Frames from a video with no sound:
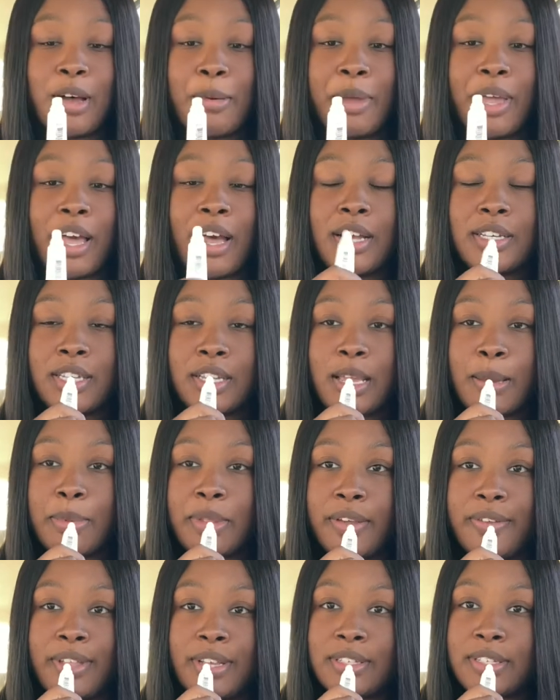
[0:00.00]
Oh my gosh, I can't
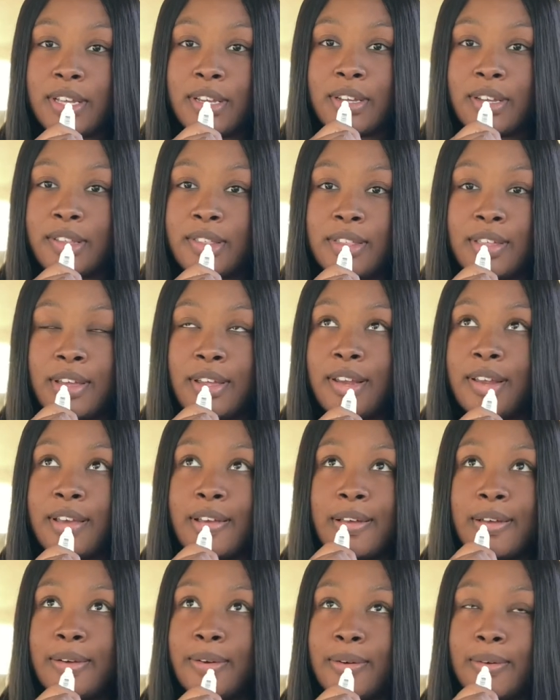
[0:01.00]
believe that's like a thing
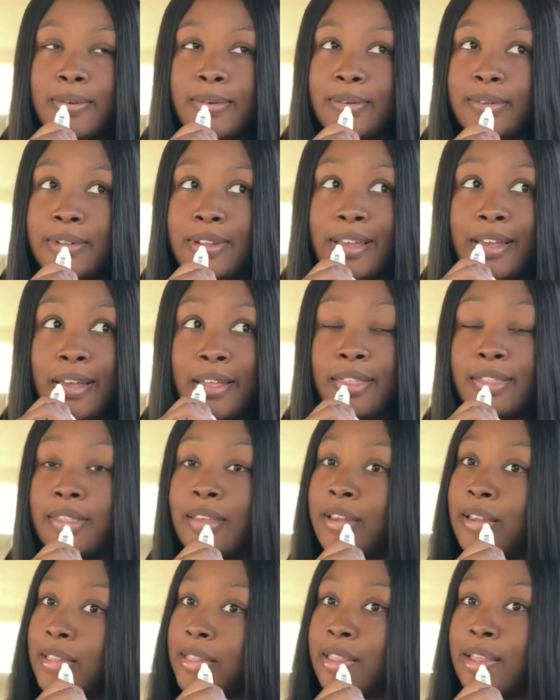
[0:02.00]
now, like a
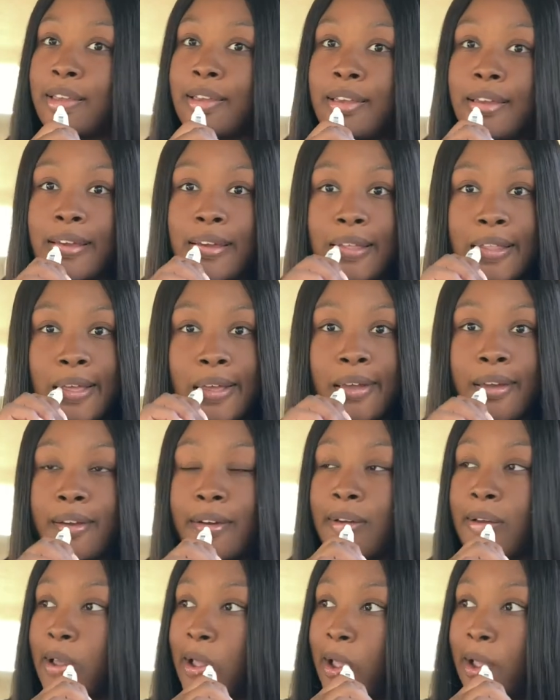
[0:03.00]
thing, like
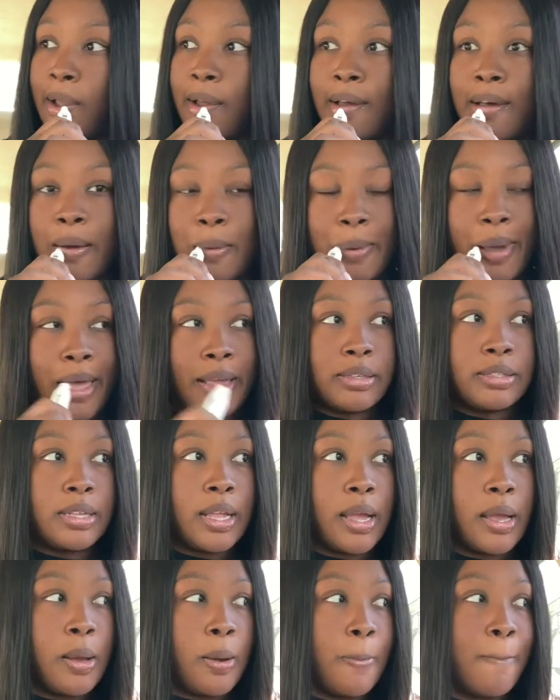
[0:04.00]
a wax
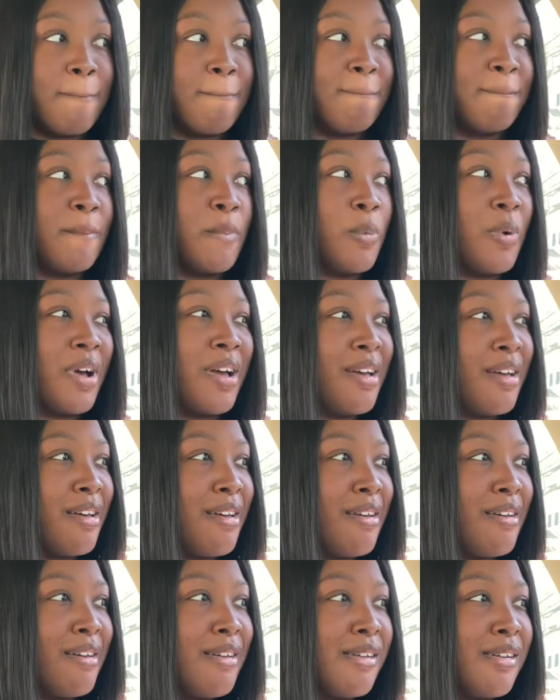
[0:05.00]
now.
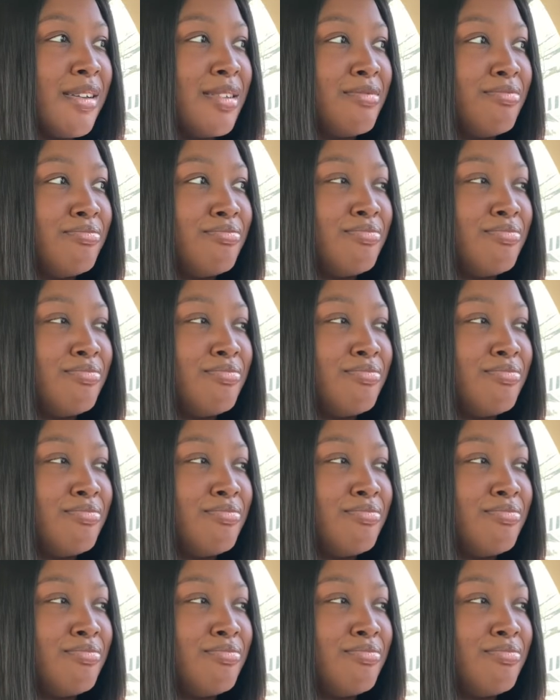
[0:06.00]
What